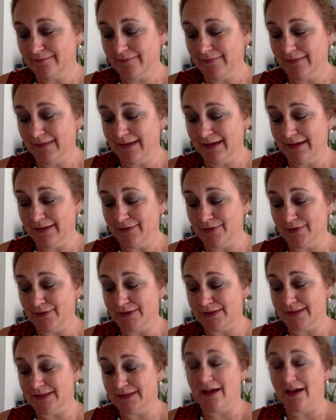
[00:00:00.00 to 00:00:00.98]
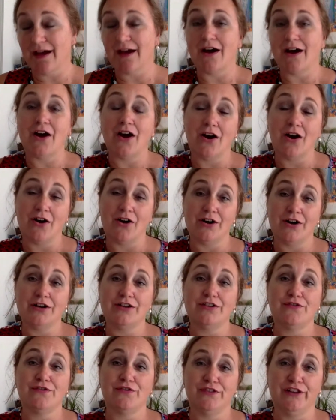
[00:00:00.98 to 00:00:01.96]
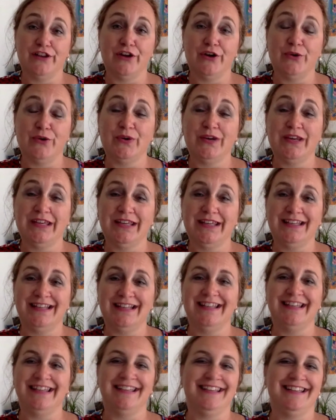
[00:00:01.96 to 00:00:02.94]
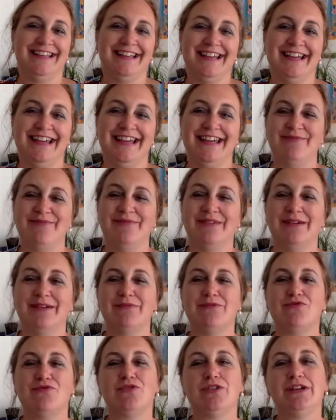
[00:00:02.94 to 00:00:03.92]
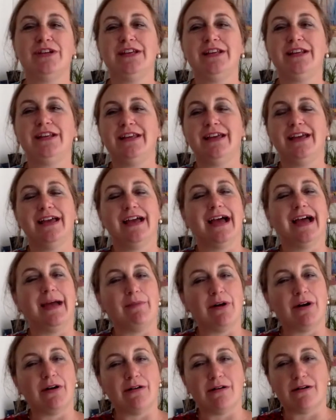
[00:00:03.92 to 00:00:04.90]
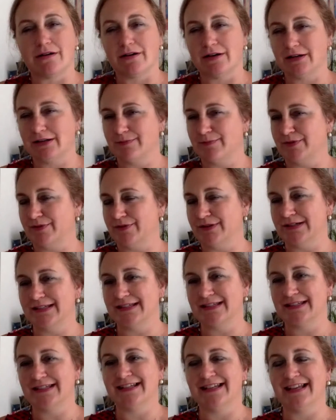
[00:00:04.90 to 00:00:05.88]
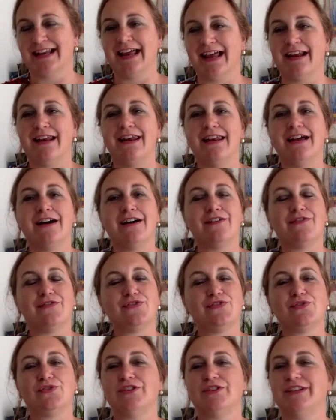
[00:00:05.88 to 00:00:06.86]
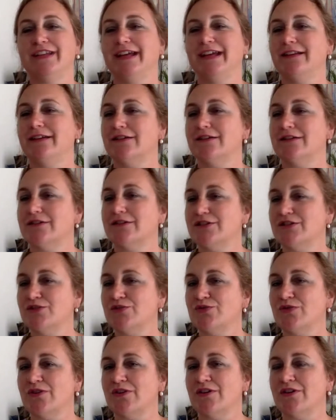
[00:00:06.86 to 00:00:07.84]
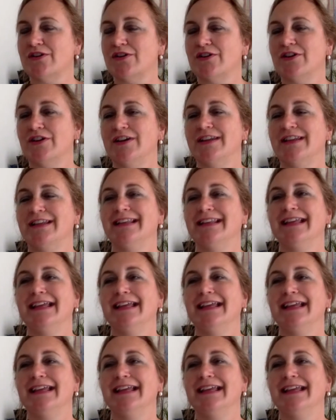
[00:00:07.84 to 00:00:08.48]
it was heart flow healing came. I'm a heart person, and I love to connect heart to heart. And